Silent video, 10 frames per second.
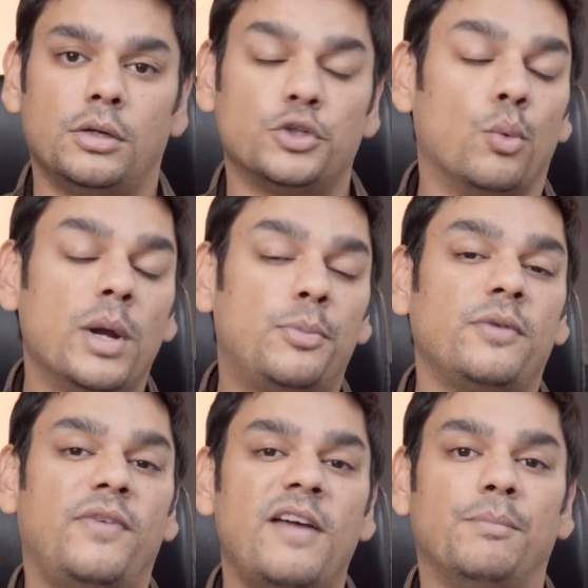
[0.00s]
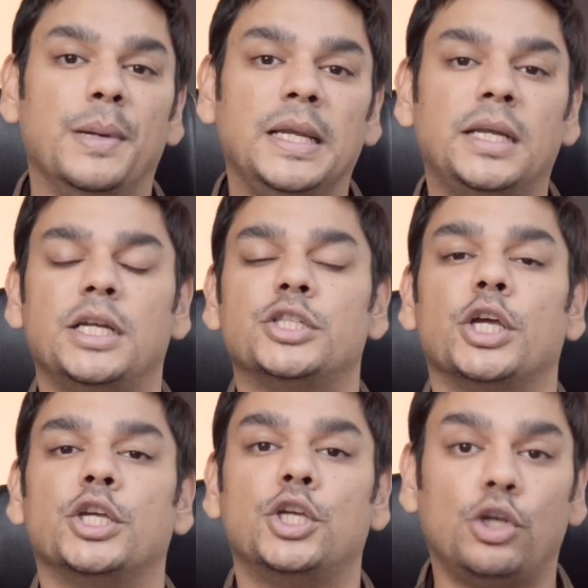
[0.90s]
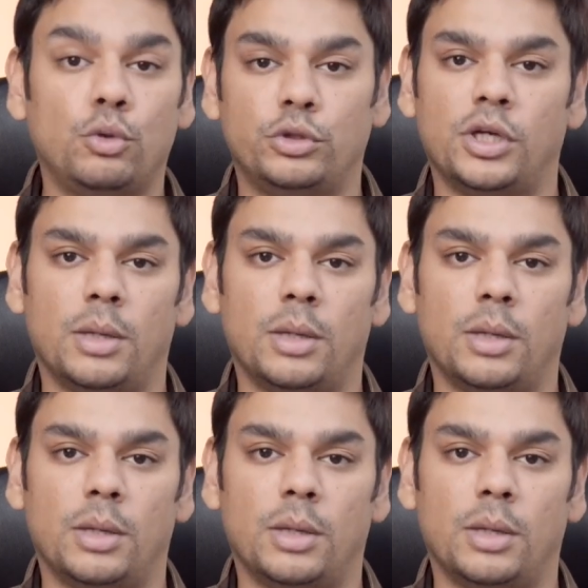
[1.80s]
So one point five billion is a huge